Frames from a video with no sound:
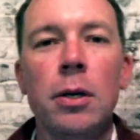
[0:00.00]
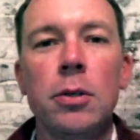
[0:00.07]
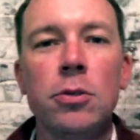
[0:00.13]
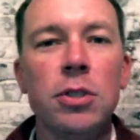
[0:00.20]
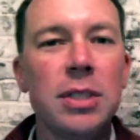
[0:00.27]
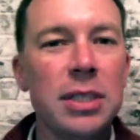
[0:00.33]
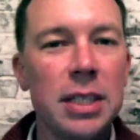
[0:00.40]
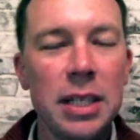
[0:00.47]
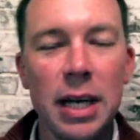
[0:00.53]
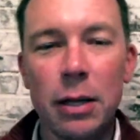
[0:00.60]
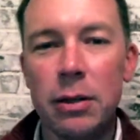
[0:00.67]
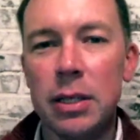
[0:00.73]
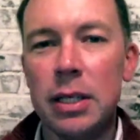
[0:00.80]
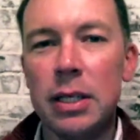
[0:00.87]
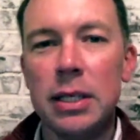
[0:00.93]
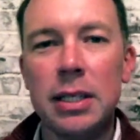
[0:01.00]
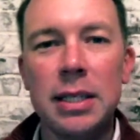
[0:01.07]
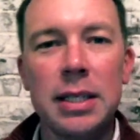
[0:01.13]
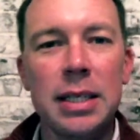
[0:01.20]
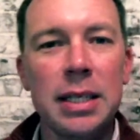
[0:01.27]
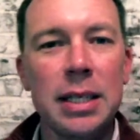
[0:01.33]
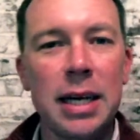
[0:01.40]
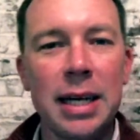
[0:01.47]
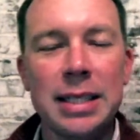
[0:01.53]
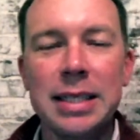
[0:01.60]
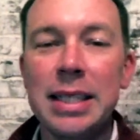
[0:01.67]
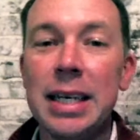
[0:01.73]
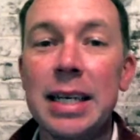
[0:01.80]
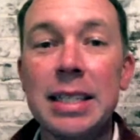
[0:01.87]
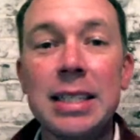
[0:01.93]
Just send out the
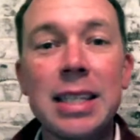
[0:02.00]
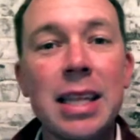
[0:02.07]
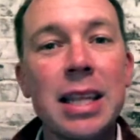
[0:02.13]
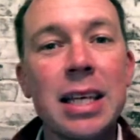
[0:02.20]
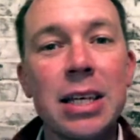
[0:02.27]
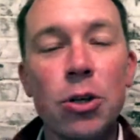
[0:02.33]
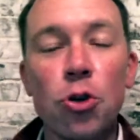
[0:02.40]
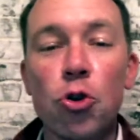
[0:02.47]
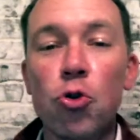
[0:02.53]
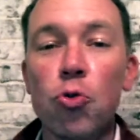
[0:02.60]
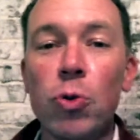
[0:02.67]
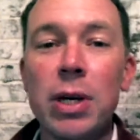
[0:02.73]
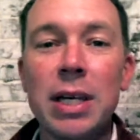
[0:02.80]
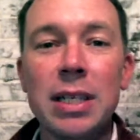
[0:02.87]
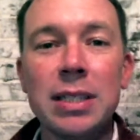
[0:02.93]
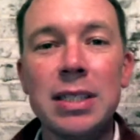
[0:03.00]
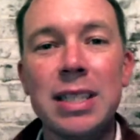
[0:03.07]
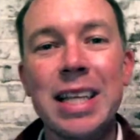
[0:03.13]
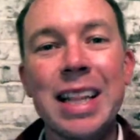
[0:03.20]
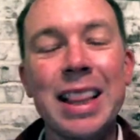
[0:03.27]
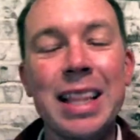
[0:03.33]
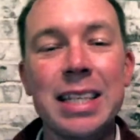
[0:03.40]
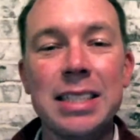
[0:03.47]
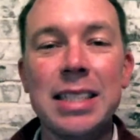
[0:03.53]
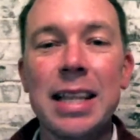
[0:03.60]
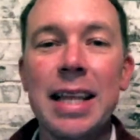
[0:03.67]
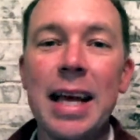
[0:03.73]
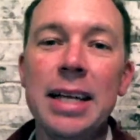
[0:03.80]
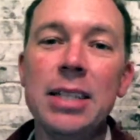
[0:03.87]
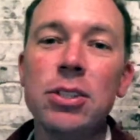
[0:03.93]
ideas, the ingredients, the list that
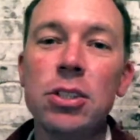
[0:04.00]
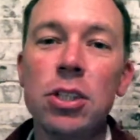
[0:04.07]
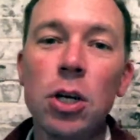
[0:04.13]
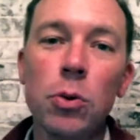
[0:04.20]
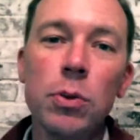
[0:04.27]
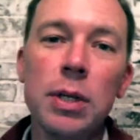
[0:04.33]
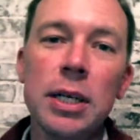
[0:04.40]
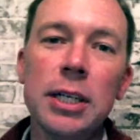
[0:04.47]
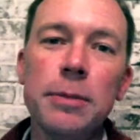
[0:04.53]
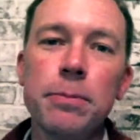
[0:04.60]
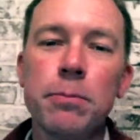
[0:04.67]
they need to go get.